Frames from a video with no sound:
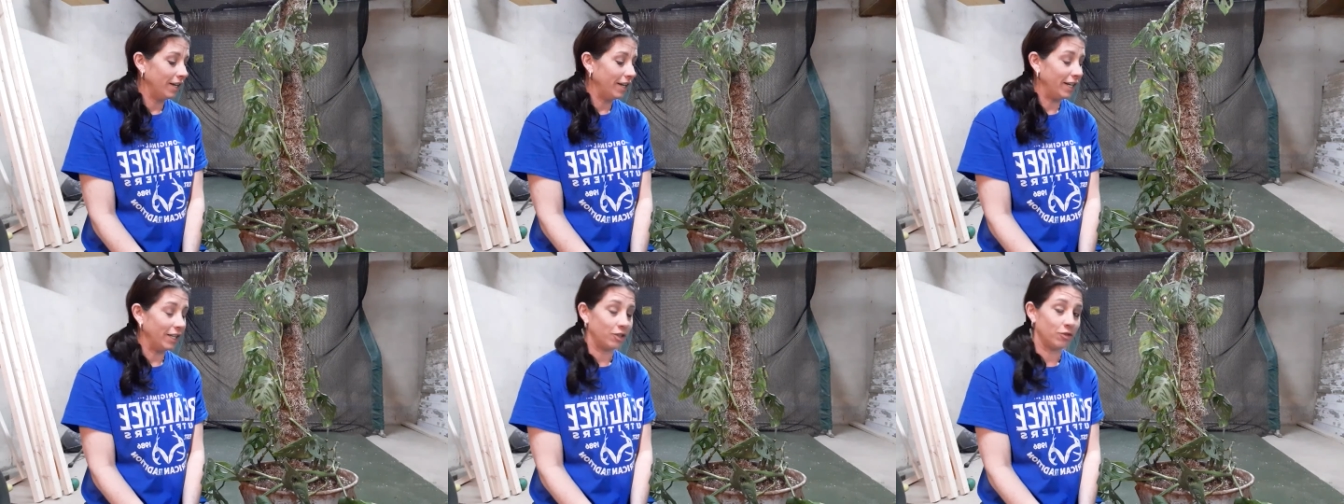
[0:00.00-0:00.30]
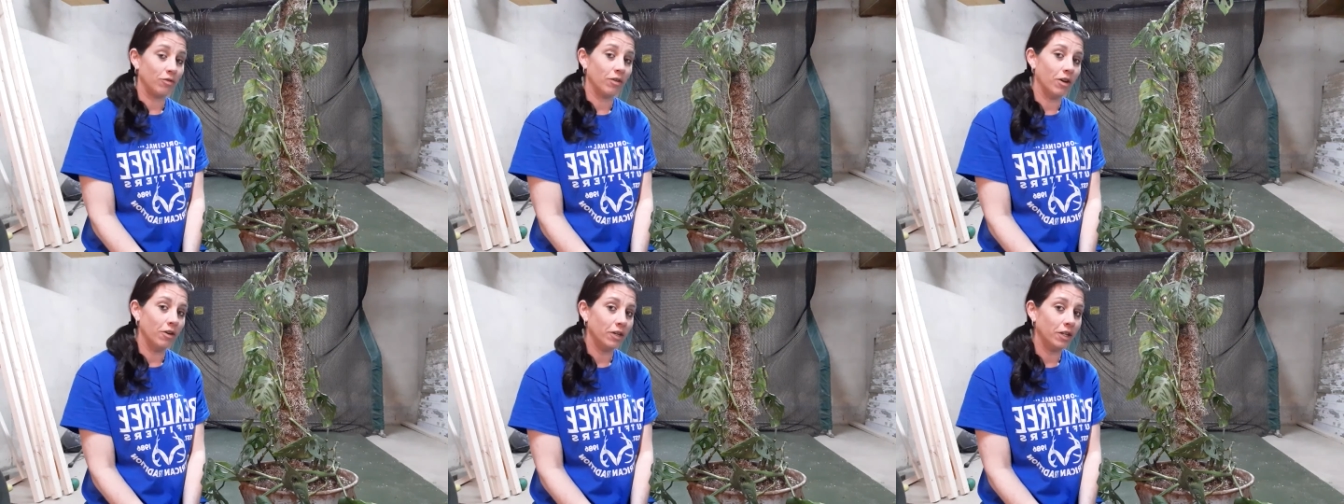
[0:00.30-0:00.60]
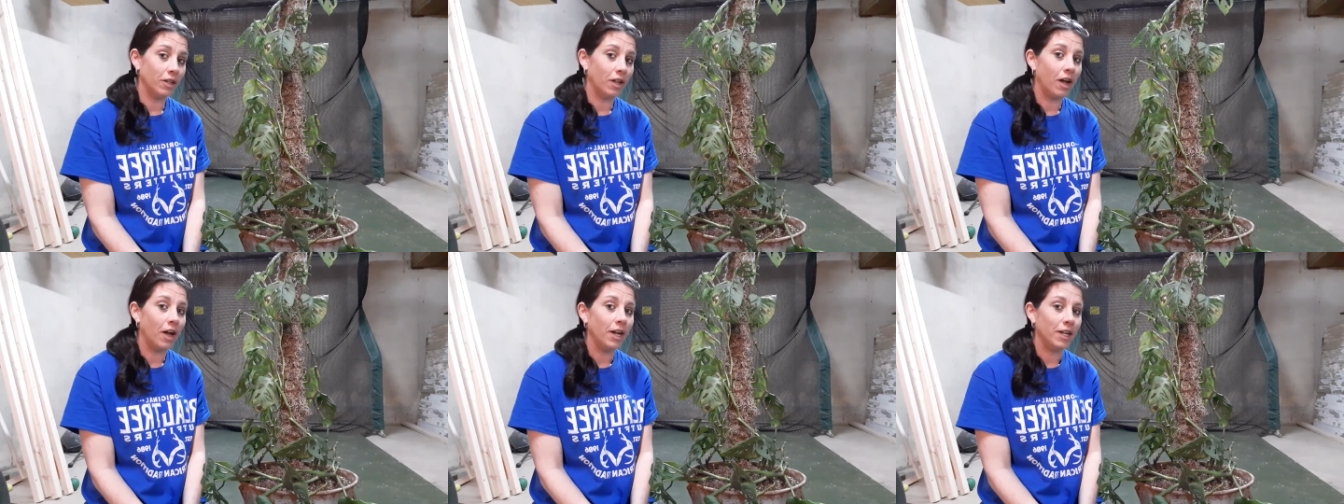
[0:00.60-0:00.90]
It's grown
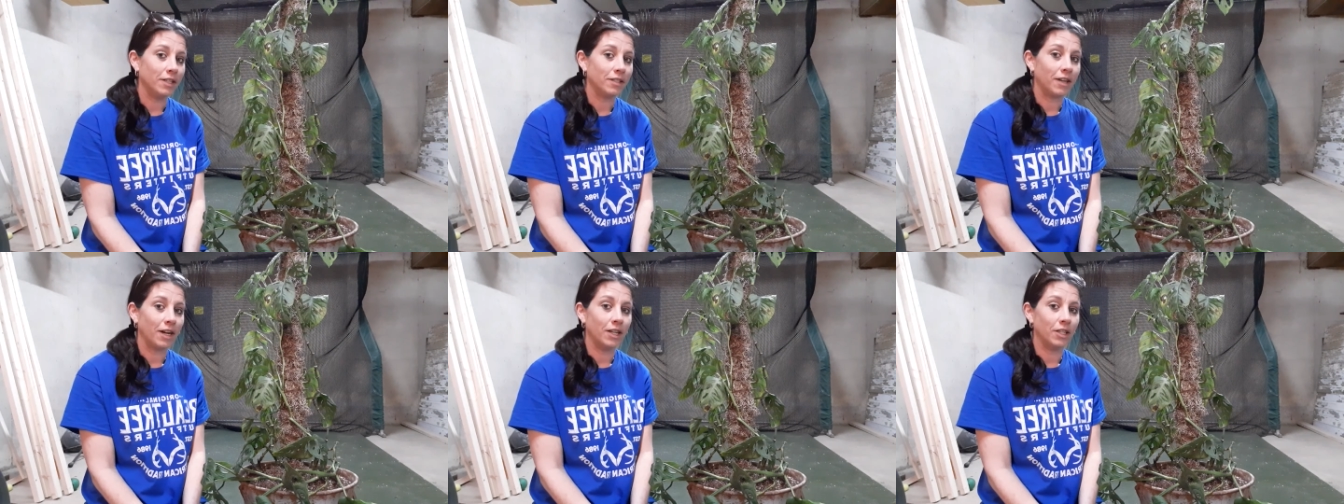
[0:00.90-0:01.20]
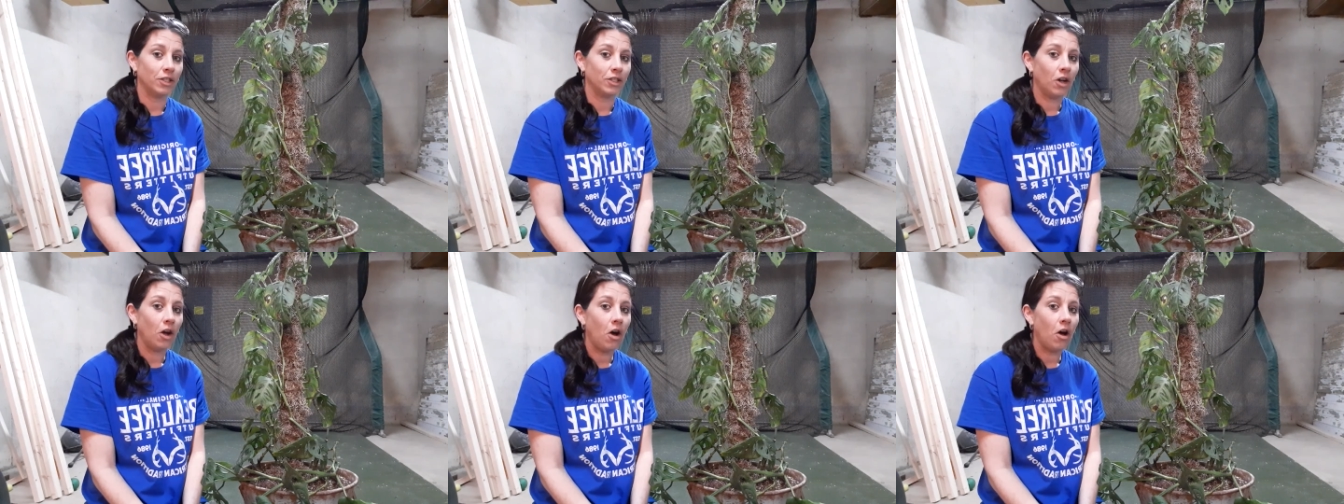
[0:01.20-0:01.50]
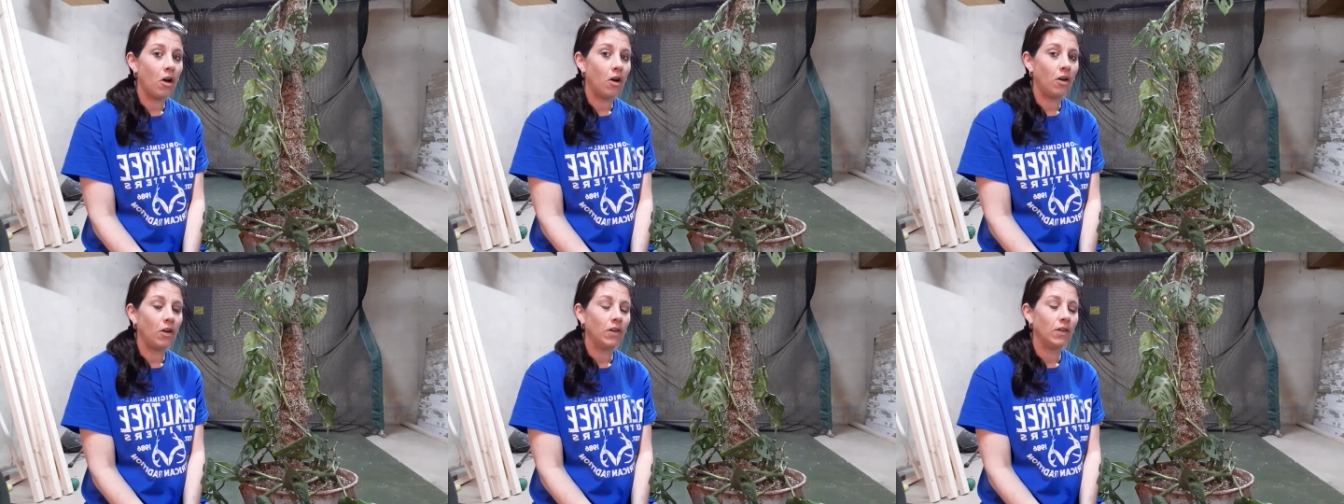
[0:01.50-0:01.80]
a lot. It's gotten
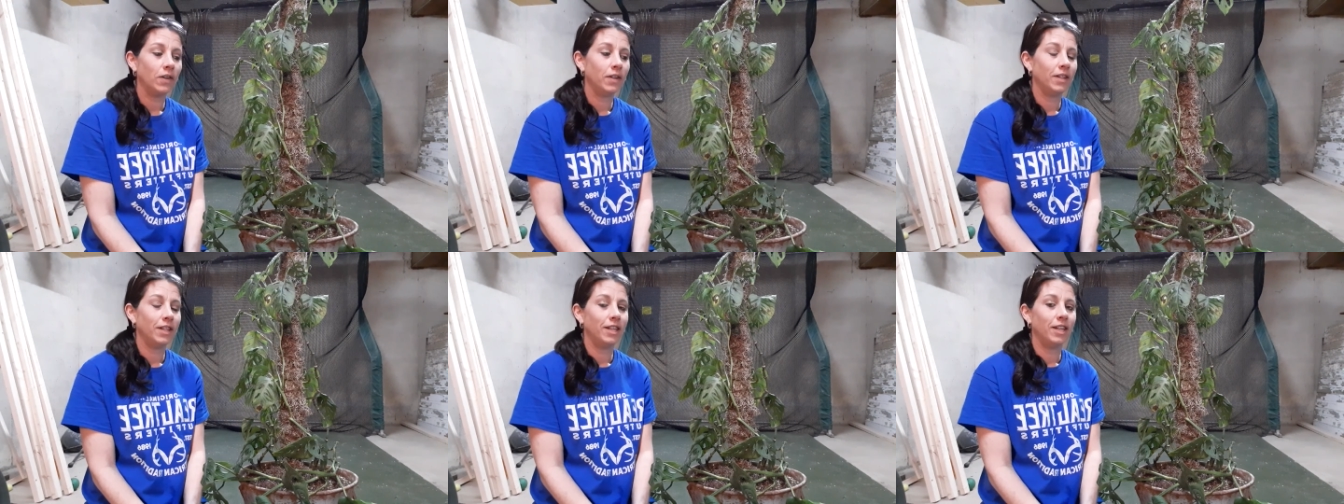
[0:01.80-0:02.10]
tall.